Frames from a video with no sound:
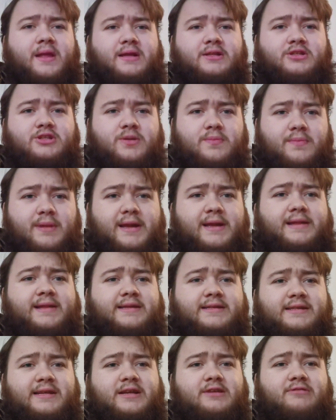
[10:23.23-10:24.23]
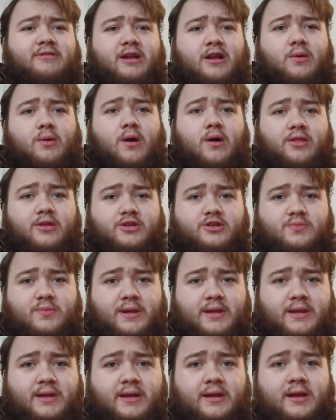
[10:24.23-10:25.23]
And to me, the Cigarillo offers
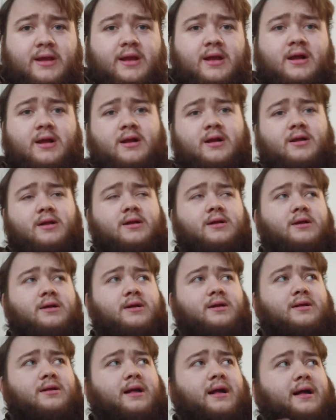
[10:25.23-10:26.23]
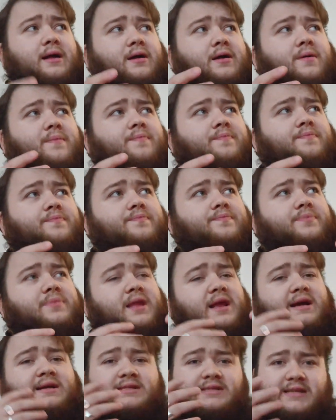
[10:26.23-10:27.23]
me
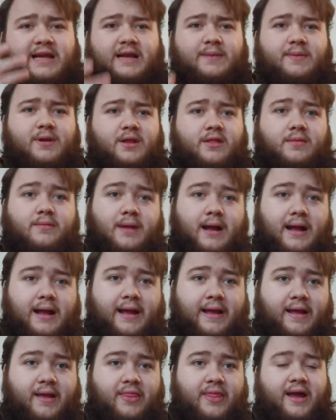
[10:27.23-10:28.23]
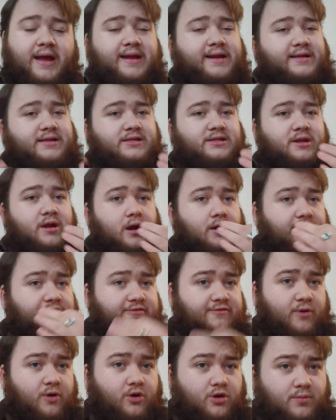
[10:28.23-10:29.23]
a segment of the market that is
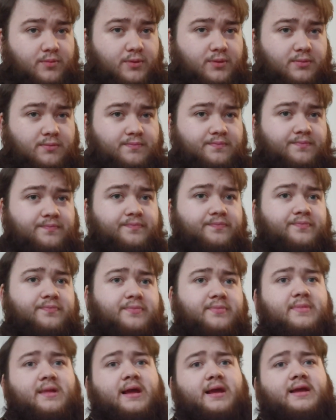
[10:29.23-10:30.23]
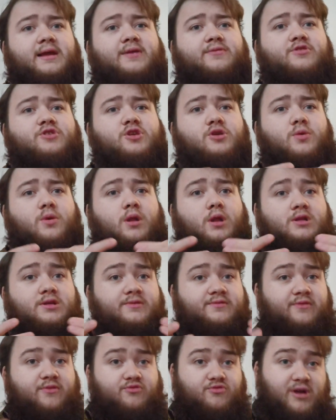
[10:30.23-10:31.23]
affordable, that gives you a
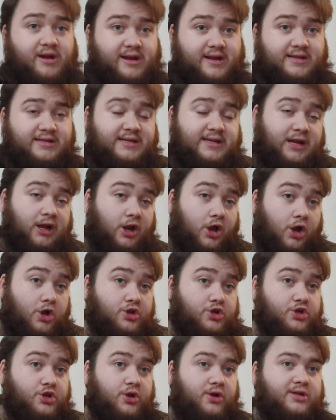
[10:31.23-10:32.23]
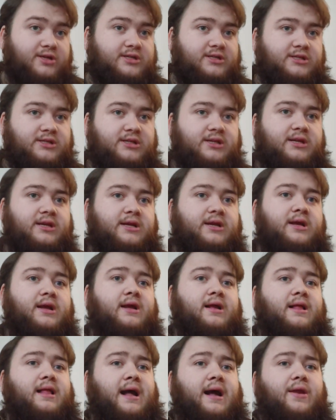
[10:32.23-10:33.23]
lot of variety and a lot of choice,
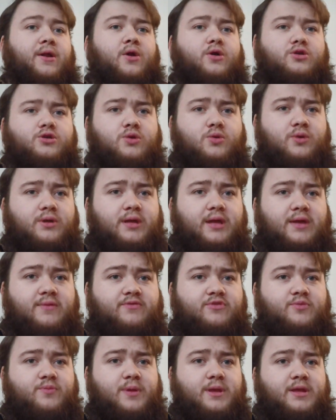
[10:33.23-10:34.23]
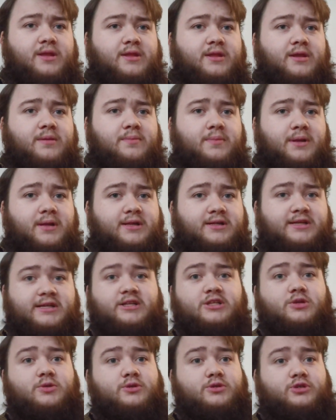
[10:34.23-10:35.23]
and also gives me the
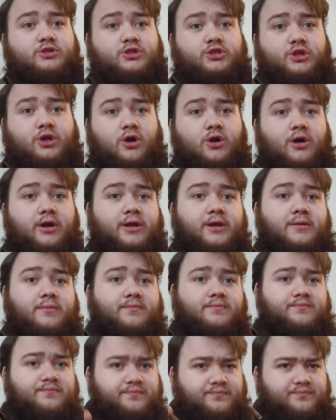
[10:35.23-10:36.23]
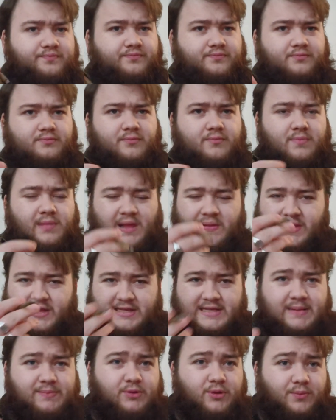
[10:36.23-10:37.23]
ability to enjoy
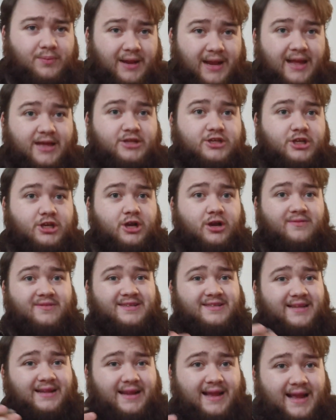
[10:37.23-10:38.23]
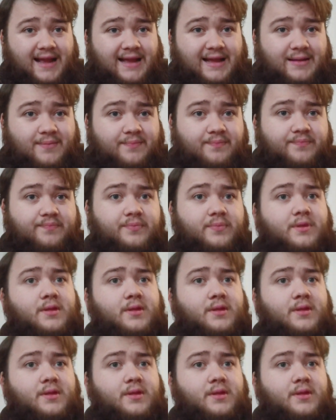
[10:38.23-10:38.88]
the simple pleasure of a cigar